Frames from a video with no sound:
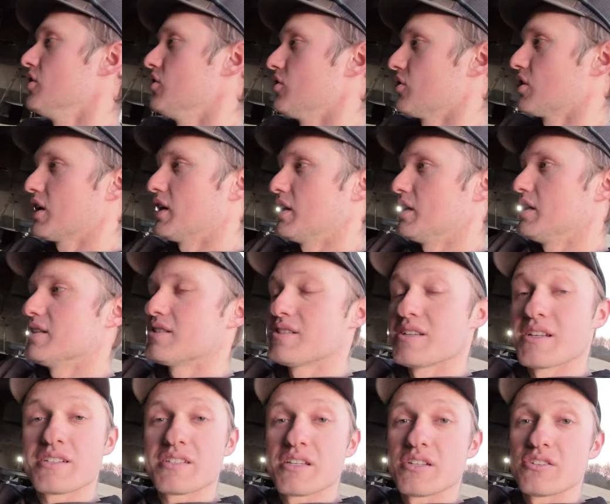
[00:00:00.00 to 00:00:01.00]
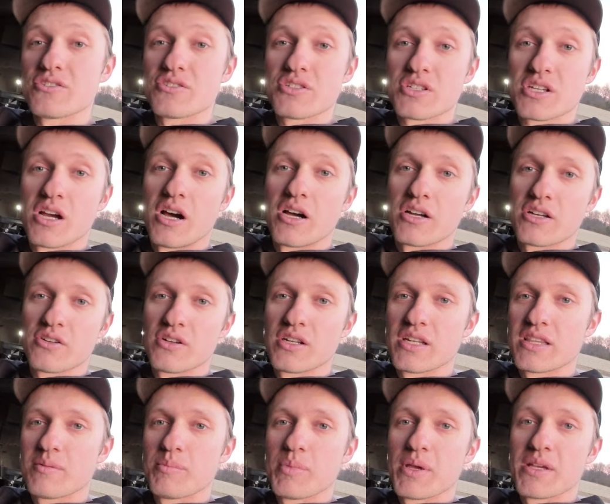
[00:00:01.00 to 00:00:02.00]
you're going to need six inches of
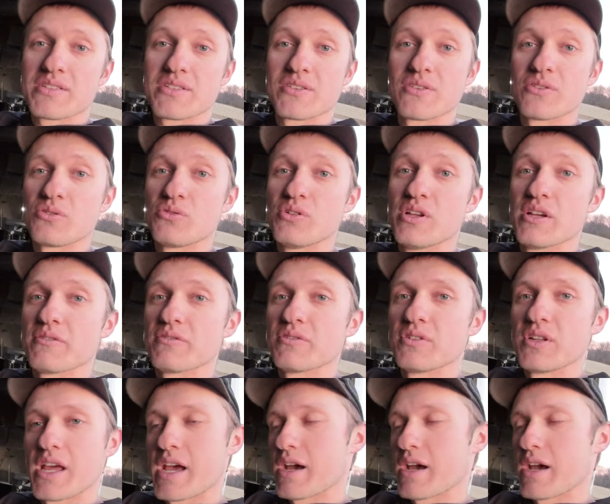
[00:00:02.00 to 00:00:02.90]
concrete at the base of the lift.